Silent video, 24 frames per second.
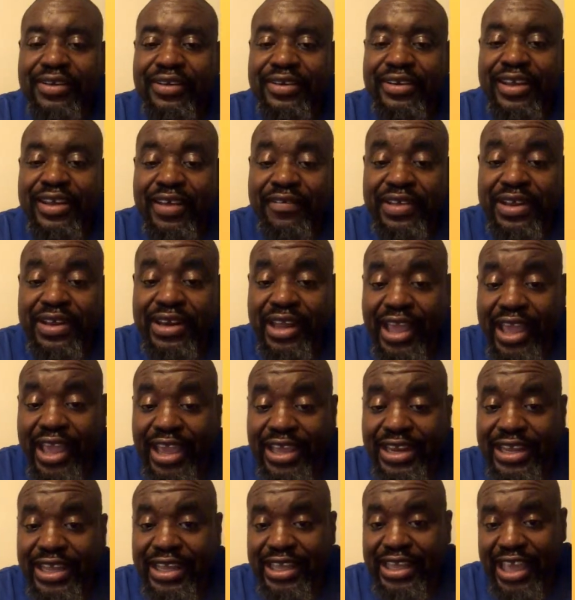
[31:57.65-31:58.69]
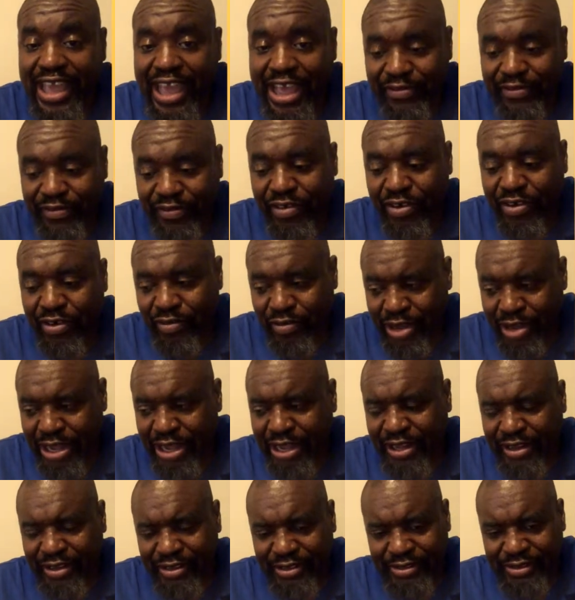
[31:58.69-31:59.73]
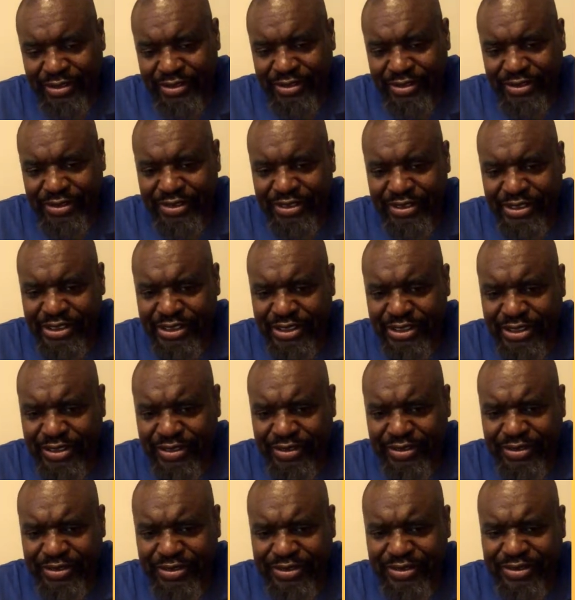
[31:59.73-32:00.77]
Devin Haney camp for a while. You know,